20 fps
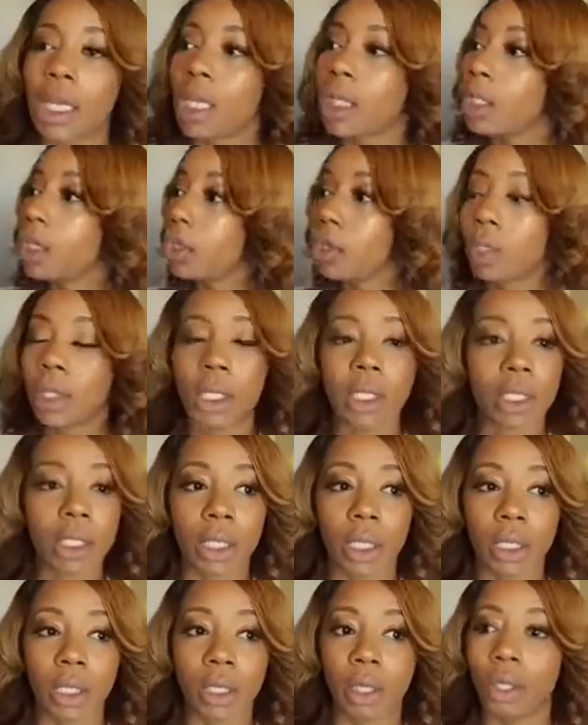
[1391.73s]

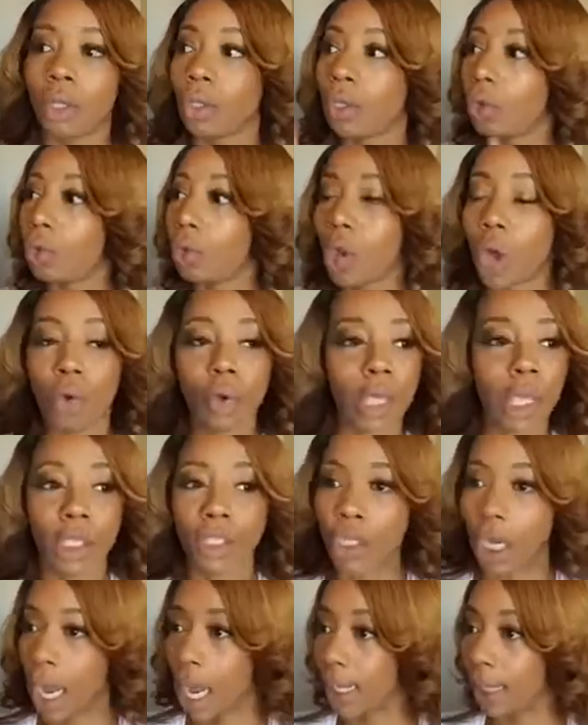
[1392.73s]
Listen, you go get
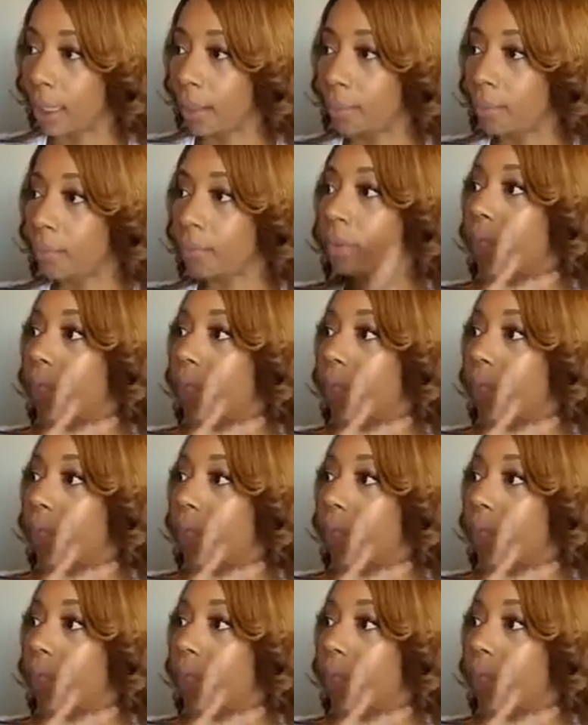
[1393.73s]
Johnny.